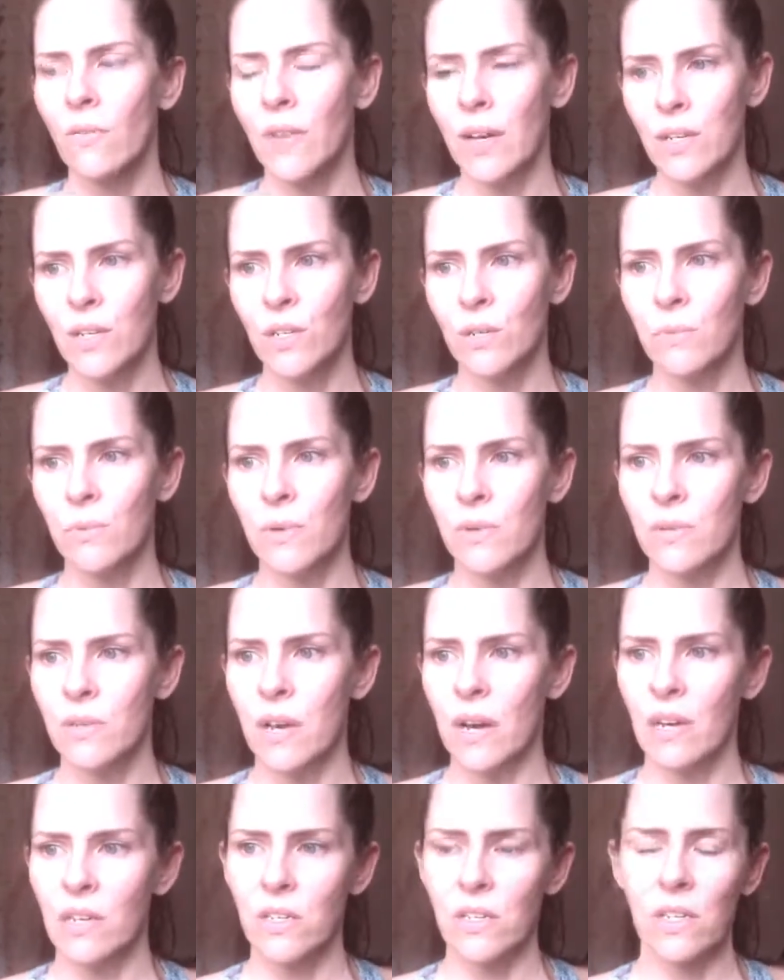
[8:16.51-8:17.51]
vegetables
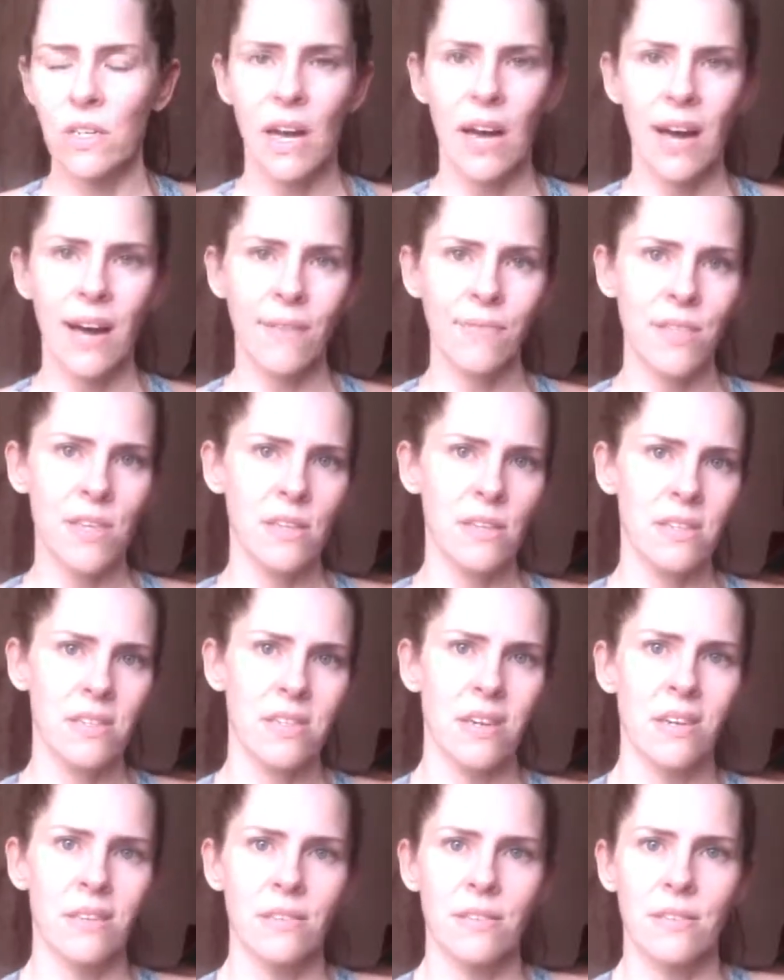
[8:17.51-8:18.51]
actually have these
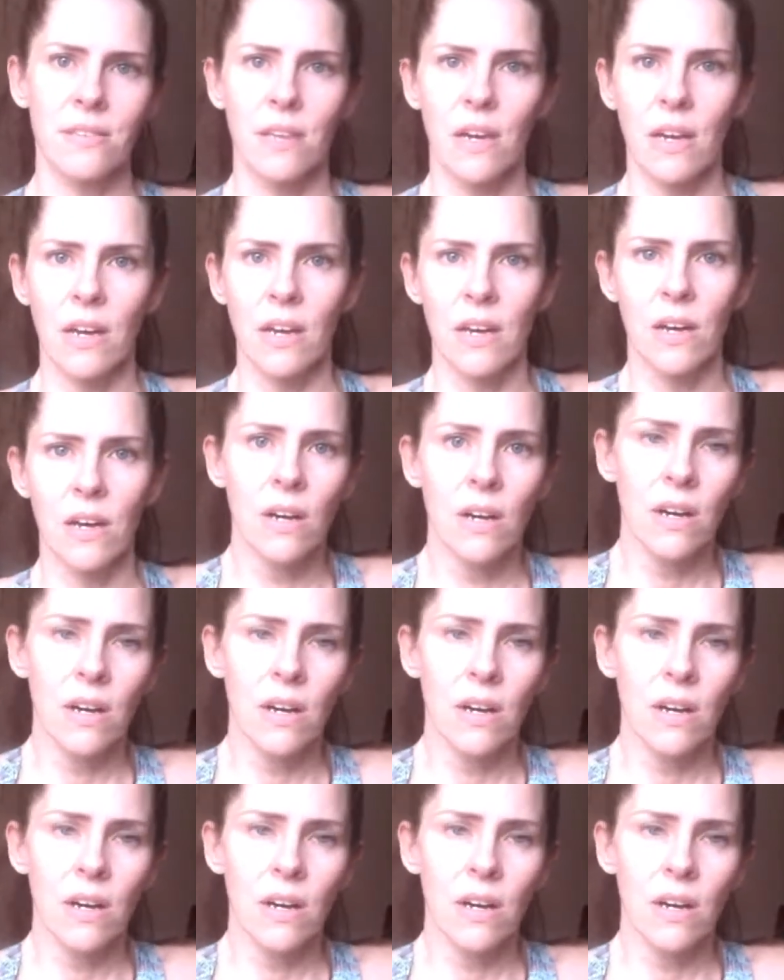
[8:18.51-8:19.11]
things like